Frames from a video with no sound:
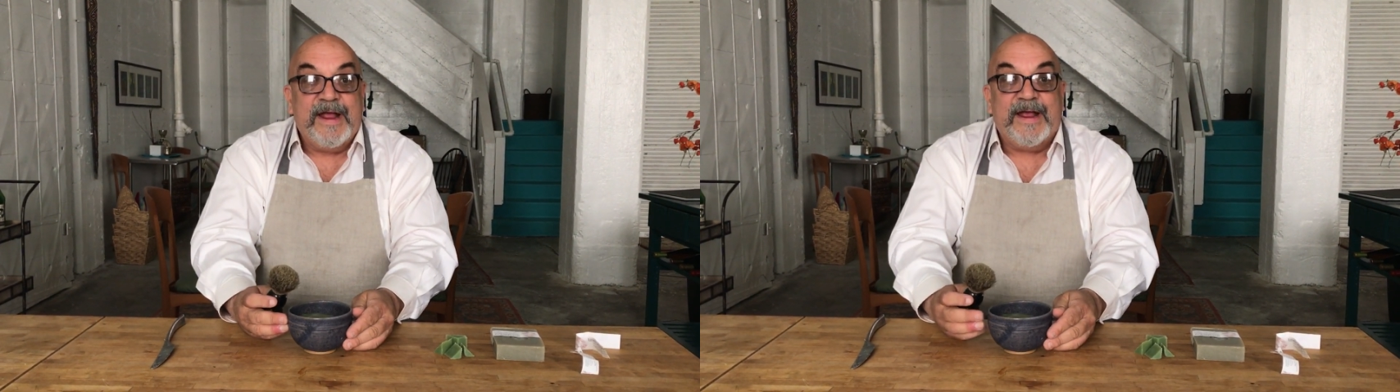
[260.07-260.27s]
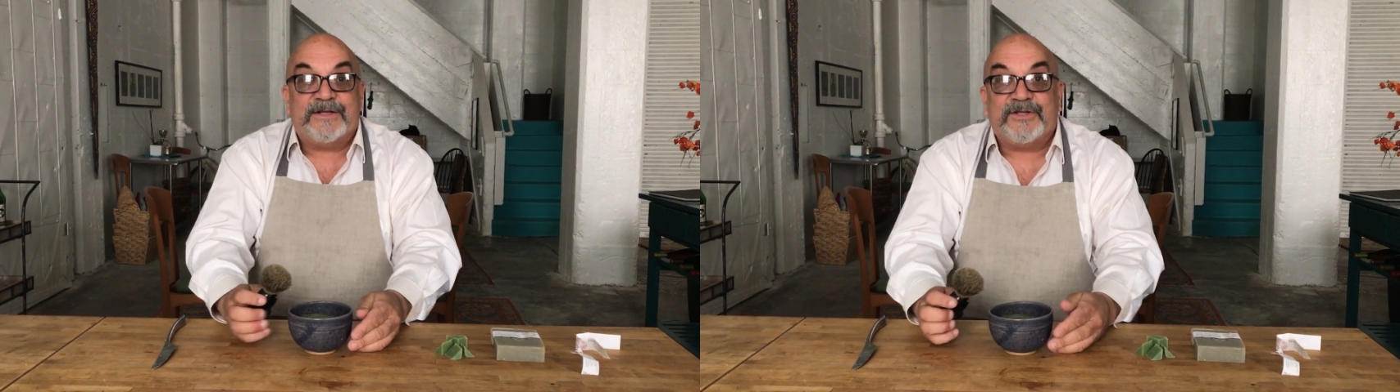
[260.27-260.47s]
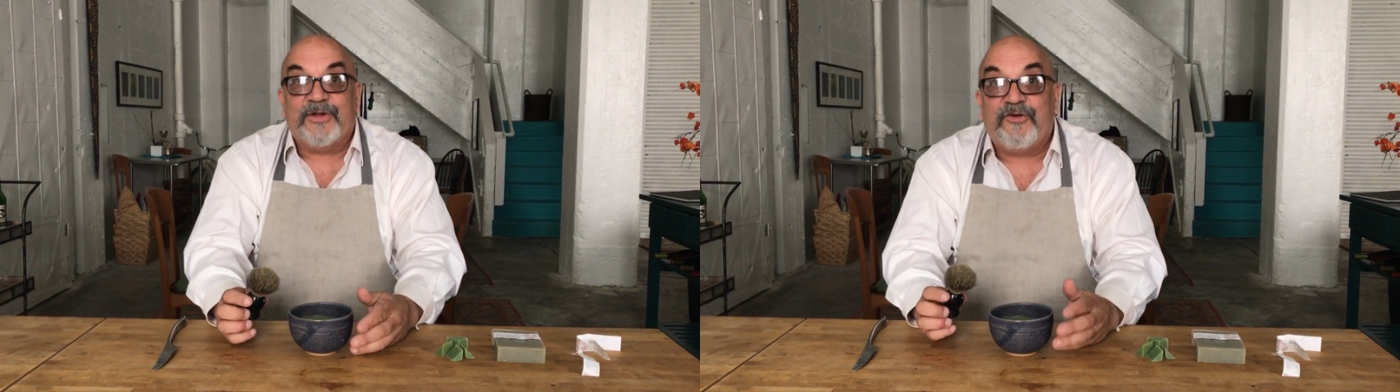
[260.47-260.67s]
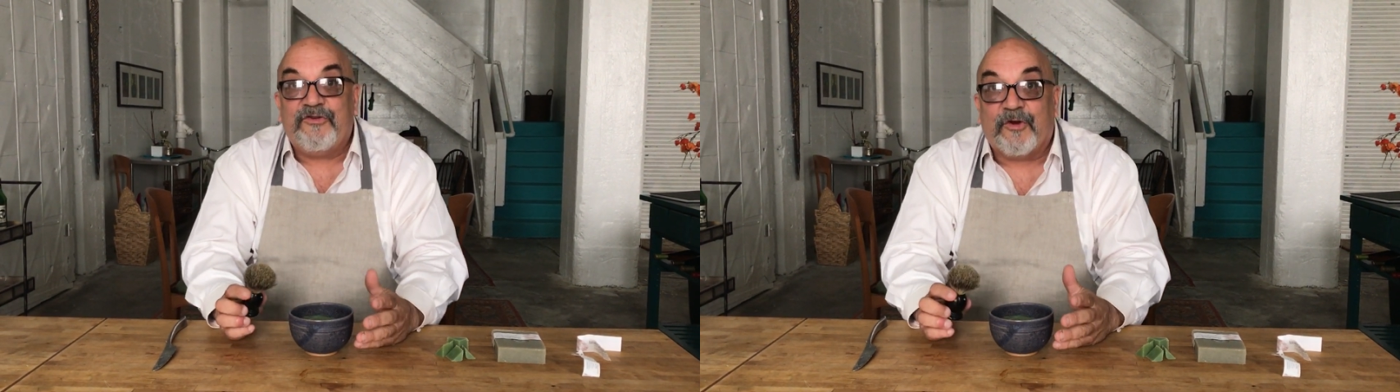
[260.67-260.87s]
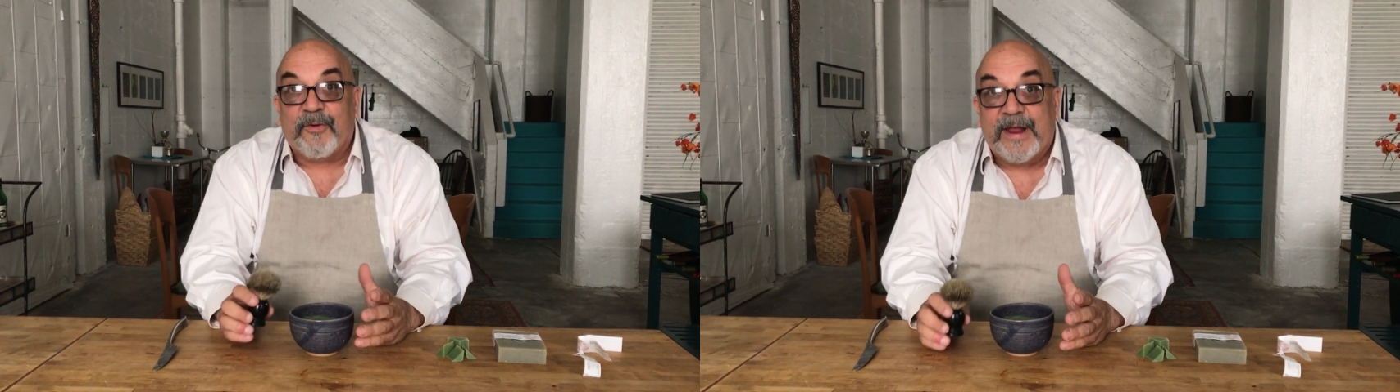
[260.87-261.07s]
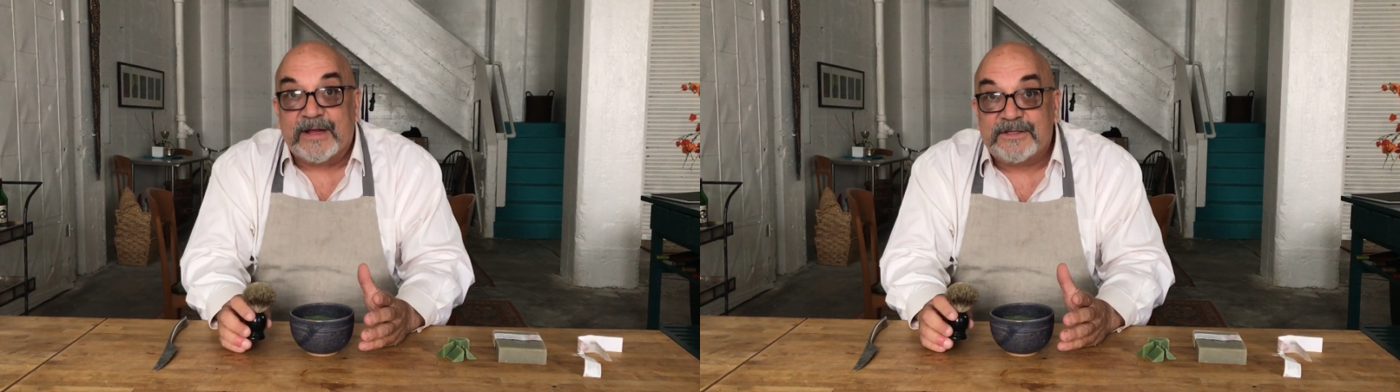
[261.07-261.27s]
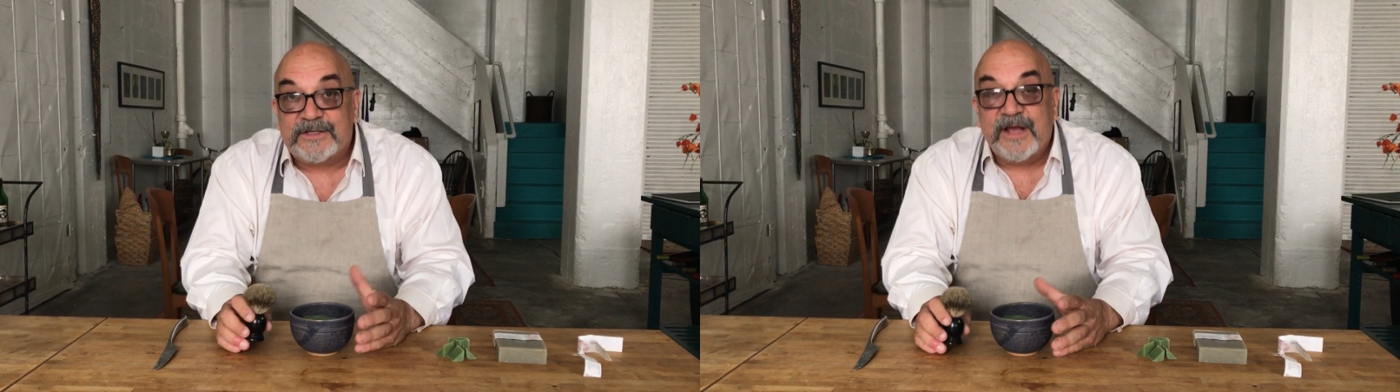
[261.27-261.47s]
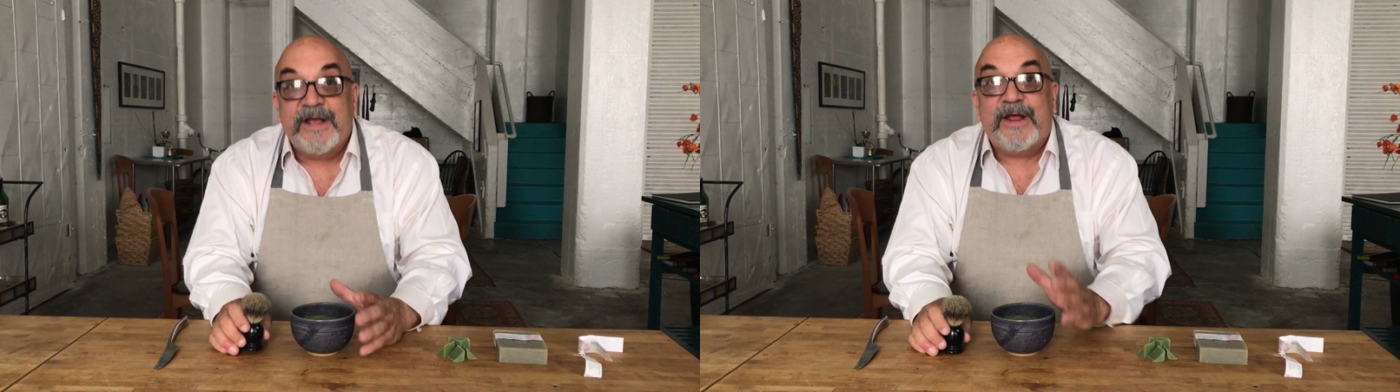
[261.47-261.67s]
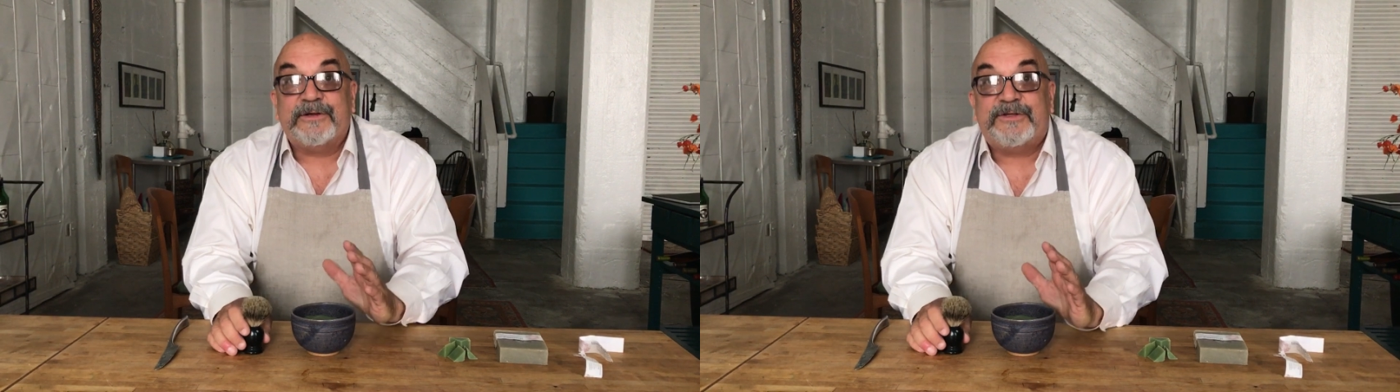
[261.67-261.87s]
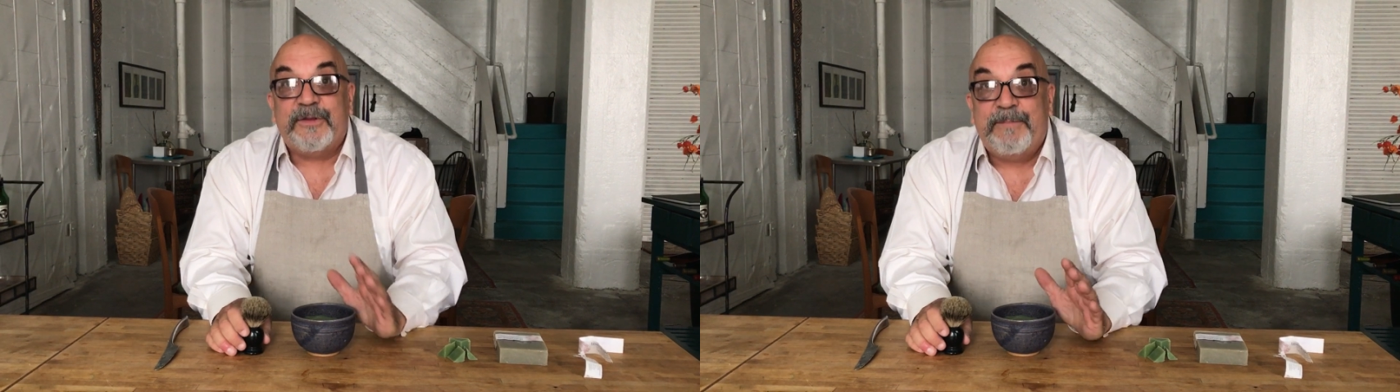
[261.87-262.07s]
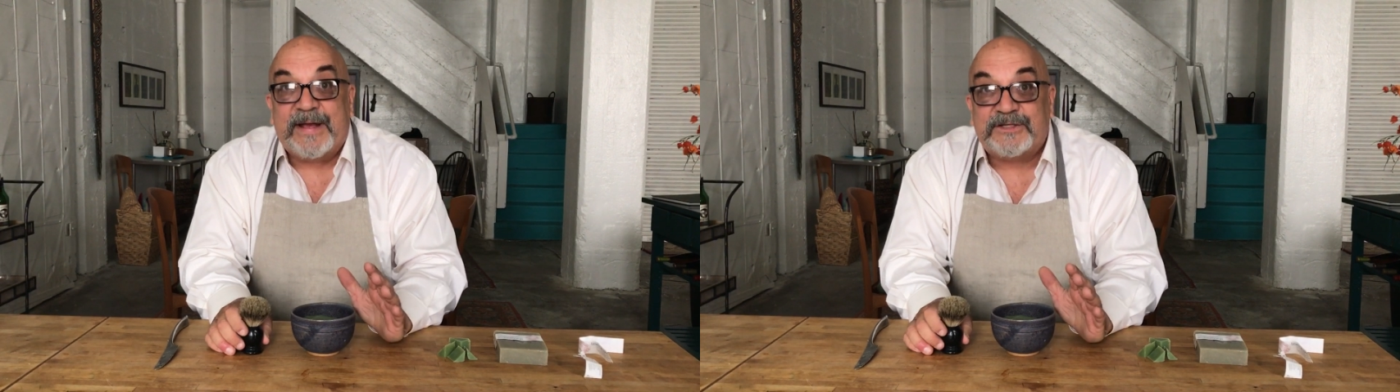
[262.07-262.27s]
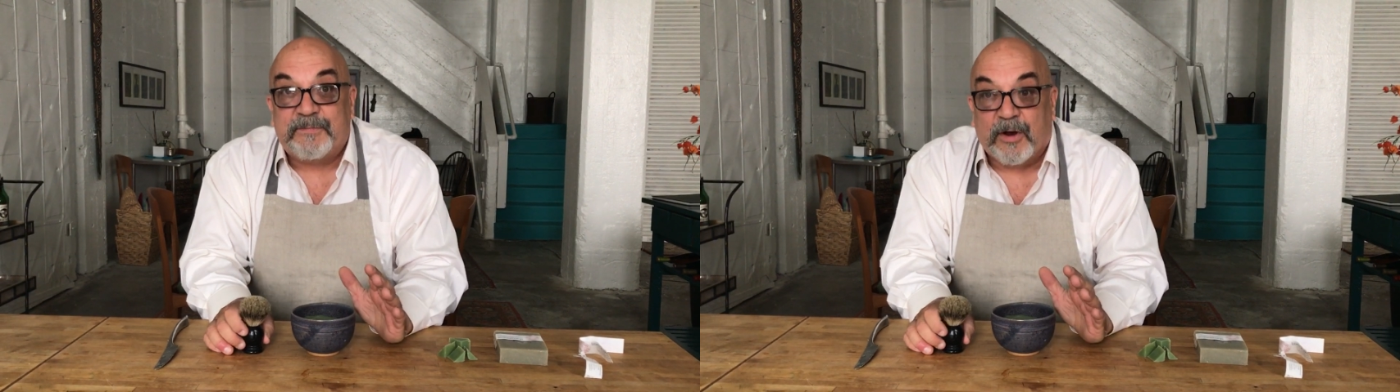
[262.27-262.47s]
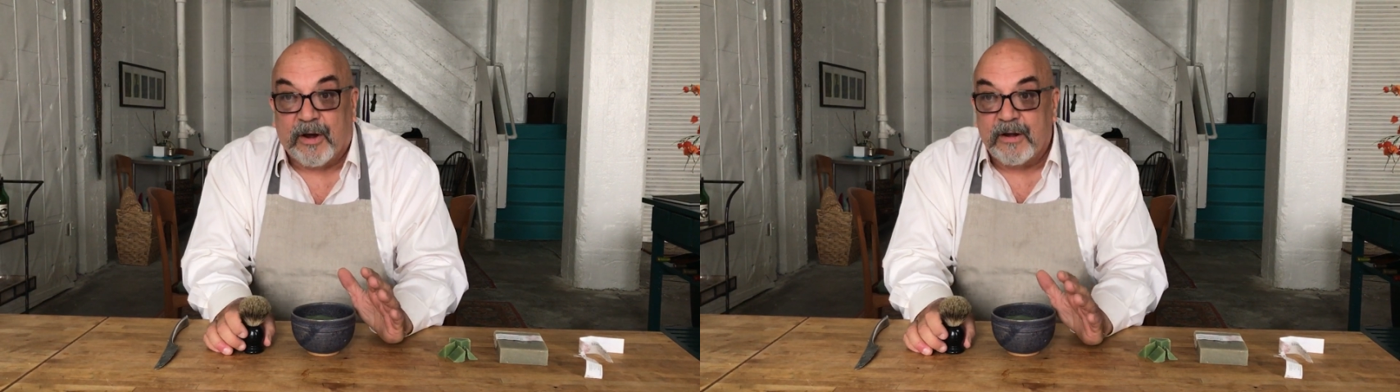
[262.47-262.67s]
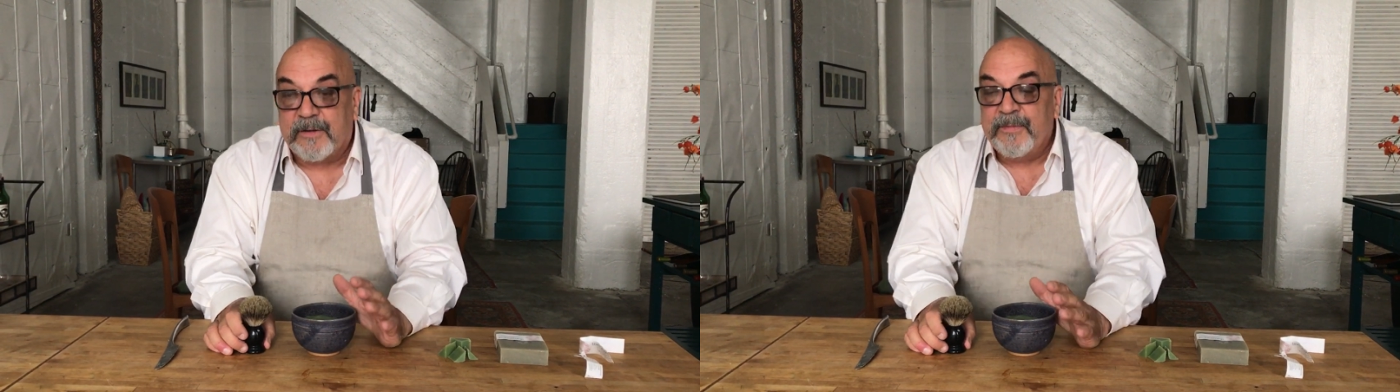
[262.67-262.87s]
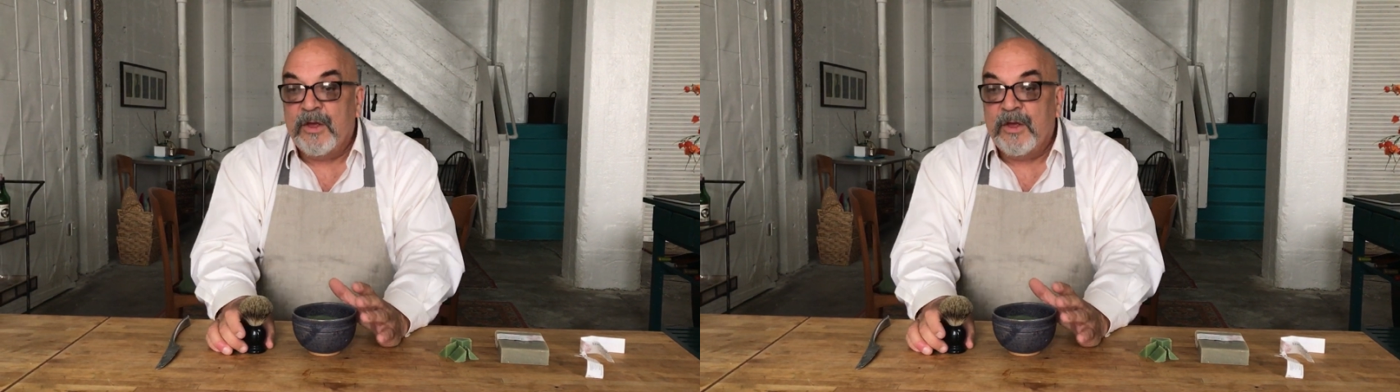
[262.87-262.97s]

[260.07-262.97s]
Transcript: It's luxurious. Here's the best part.